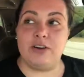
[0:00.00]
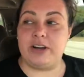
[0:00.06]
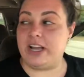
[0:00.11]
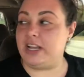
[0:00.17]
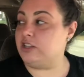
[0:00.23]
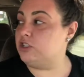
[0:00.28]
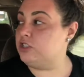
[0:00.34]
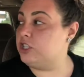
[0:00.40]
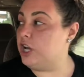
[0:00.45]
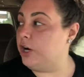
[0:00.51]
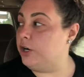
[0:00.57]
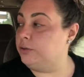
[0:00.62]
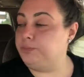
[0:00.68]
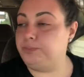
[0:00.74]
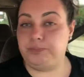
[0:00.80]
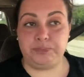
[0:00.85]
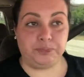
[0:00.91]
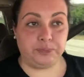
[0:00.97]
Okay,
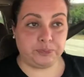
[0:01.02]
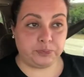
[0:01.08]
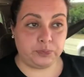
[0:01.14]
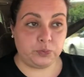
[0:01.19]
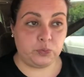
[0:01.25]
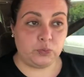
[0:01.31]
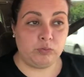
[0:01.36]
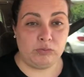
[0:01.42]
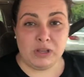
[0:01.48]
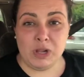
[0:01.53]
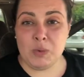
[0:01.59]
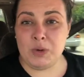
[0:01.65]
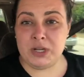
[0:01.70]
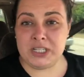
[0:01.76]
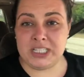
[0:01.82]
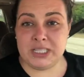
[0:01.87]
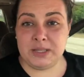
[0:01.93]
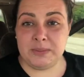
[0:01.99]
so
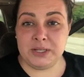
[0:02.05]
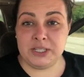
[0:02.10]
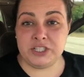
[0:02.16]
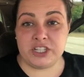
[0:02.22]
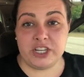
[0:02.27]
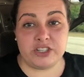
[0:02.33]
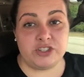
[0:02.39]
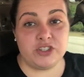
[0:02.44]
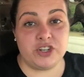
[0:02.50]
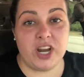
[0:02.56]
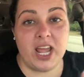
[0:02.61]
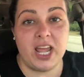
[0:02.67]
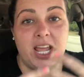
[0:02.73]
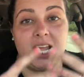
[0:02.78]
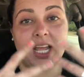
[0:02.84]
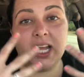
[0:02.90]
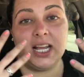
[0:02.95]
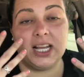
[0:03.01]
went to the beach
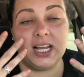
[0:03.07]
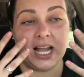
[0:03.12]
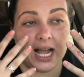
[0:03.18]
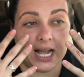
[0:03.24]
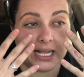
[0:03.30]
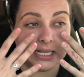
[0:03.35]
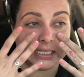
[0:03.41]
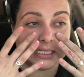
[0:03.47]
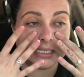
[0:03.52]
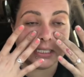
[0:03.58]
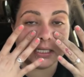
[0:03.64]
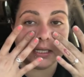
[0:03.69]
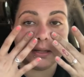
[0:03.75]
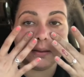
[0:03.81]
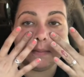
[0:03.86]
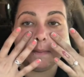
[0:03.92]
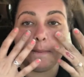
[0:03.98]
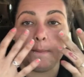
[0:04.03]
yesterday, got
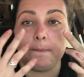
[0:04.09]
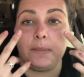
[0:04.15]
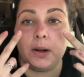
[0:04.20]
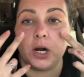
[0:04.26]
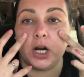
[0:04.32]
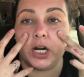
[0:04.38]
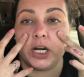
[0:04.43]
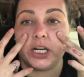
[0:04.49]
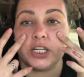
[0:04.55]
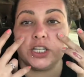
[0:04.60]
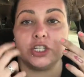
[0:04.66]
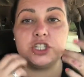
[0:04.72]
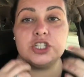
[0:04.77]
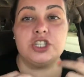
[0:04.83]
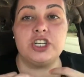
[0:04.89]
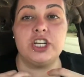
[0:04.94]
burnt as